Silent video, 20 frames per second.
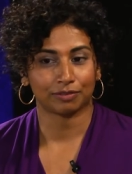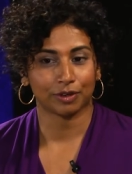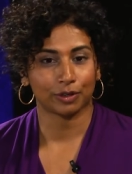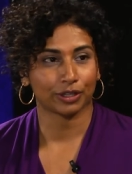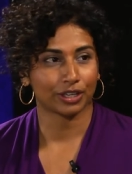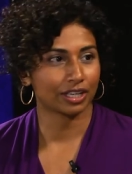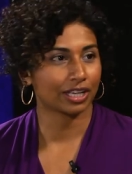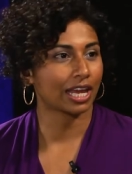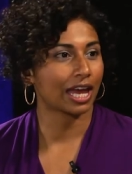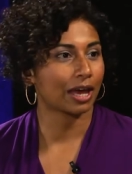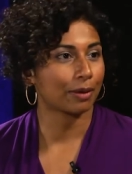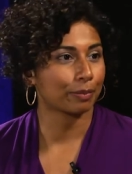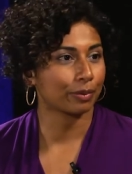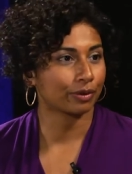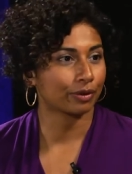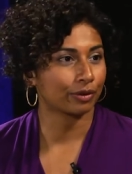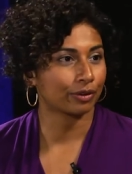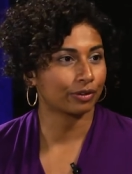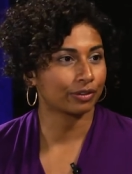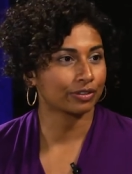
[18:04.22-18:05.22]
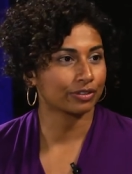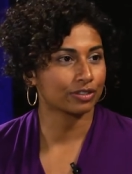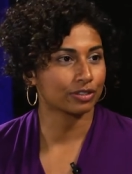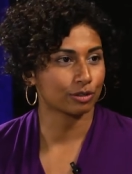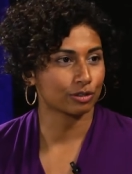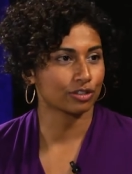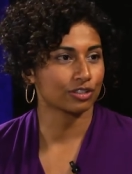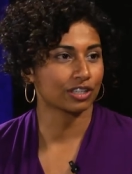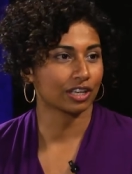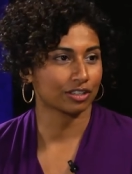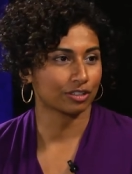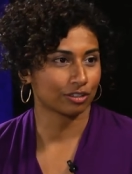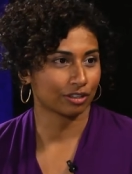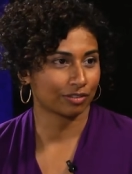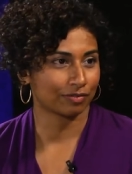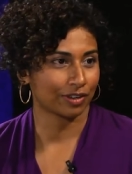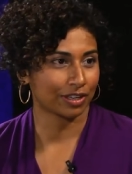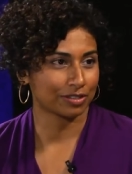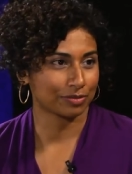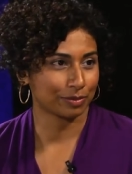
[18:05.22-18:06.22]
Vulcan Capital, social sector
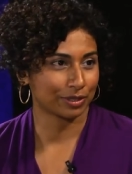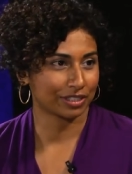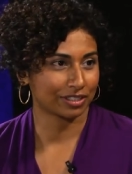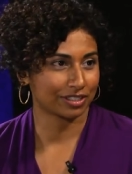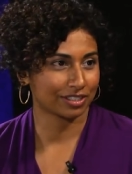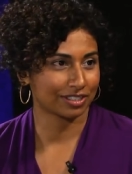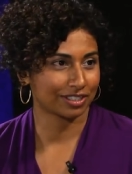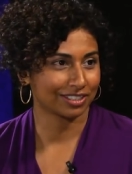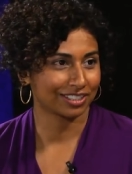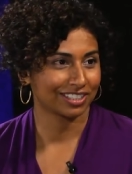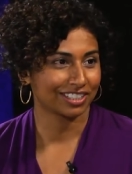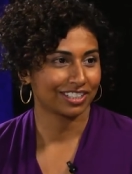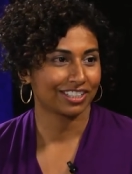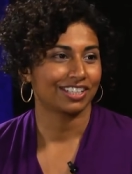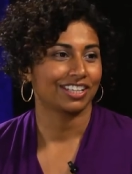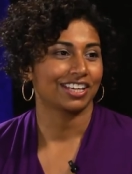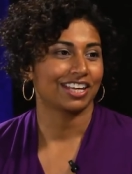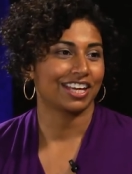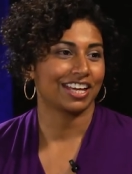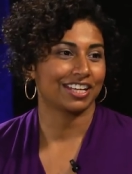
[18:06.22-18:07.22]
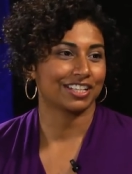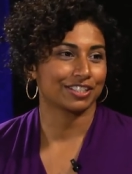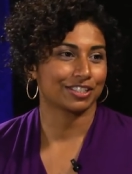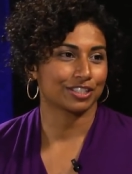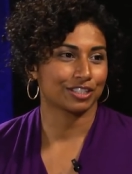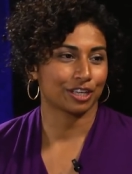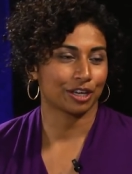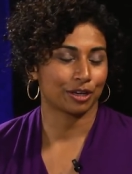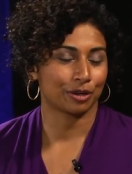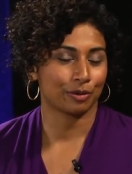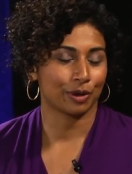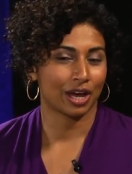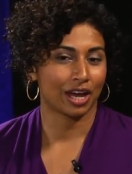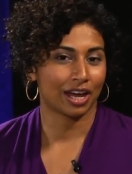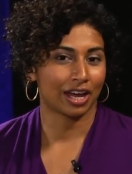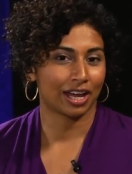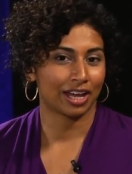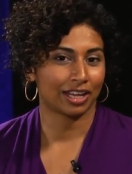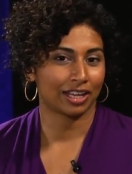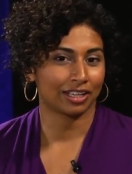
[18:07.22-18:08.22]
investments. And so
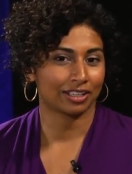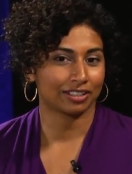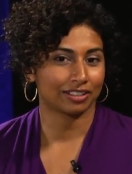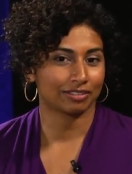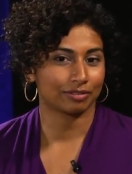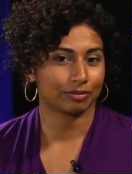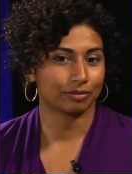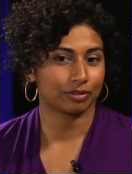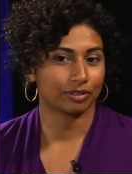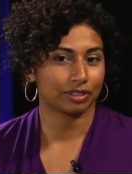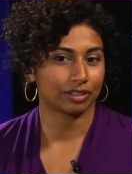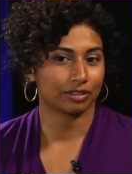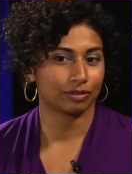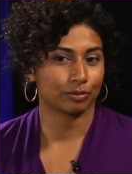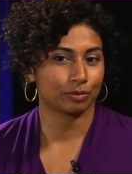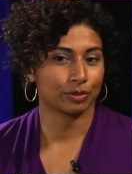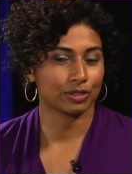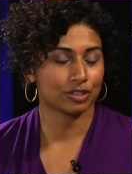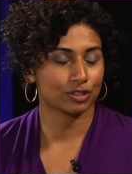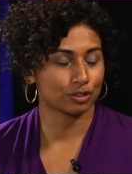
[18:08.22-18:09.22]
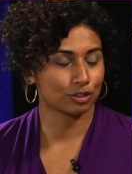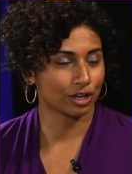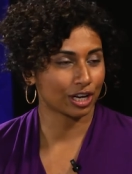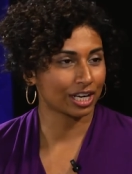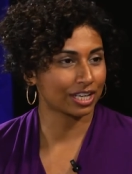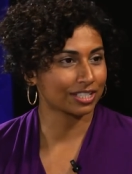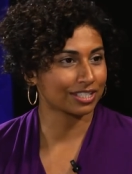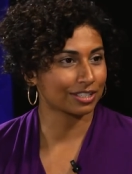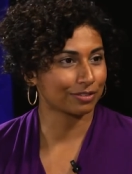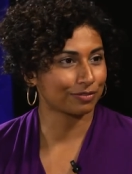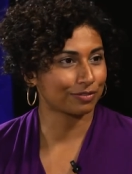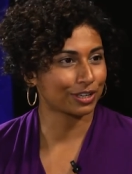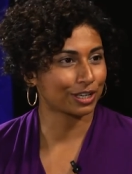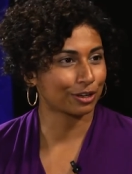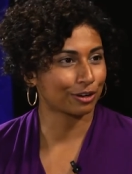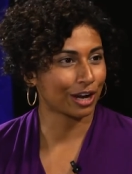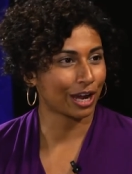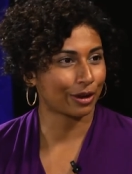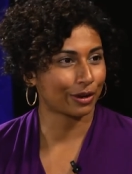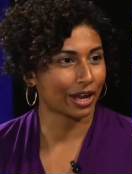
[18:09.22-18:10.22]
I was trying to
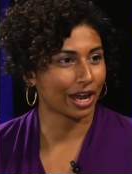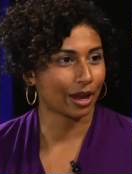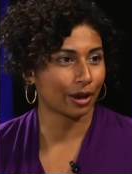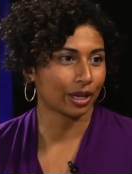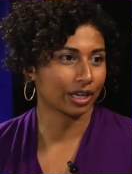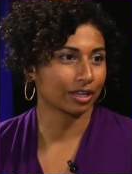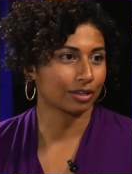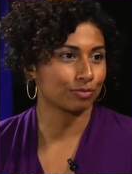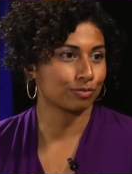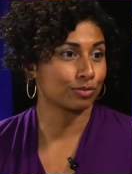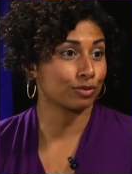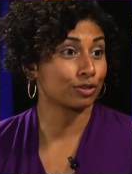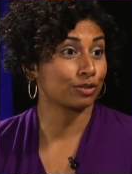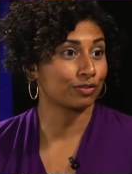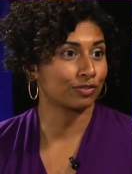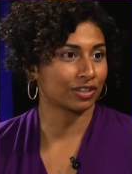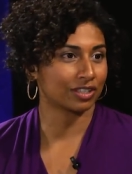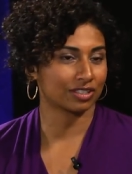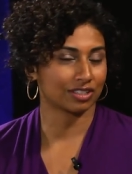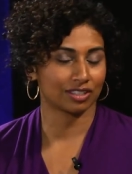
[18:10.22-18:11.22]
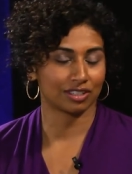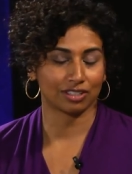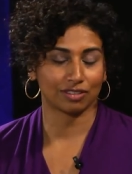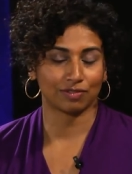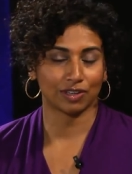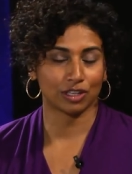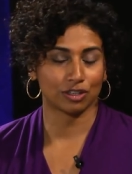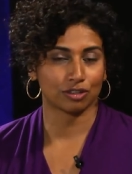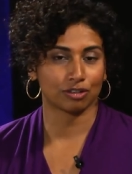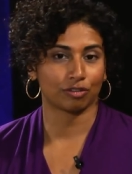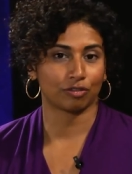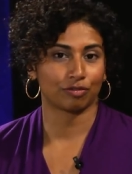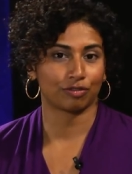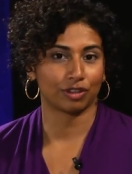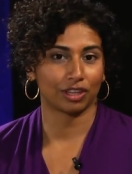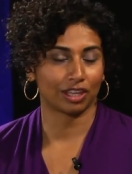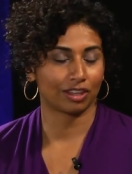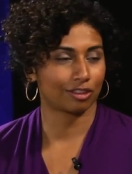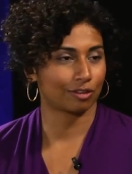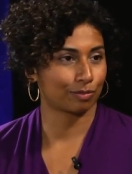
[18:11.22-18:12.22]
figure out how I could move into this venture
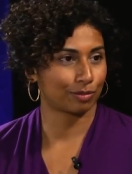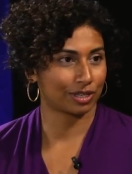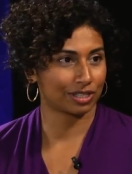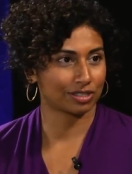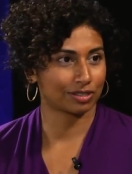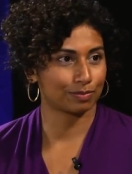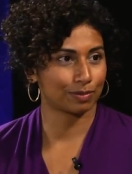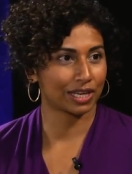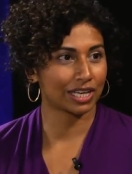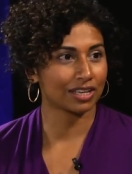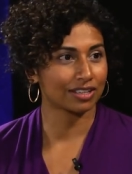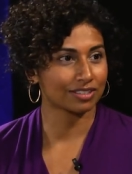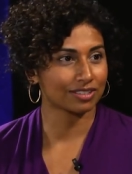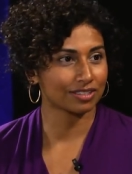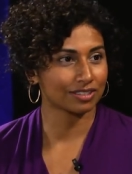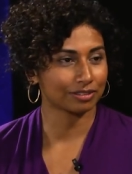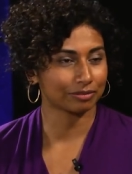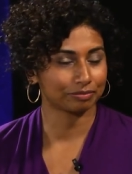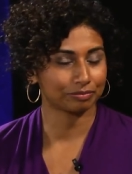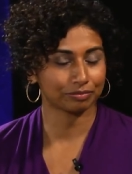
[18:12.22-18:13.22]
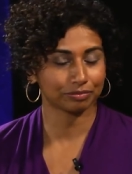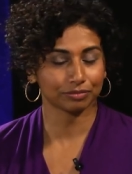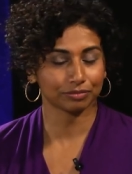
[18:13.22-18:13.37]
philanthropy space,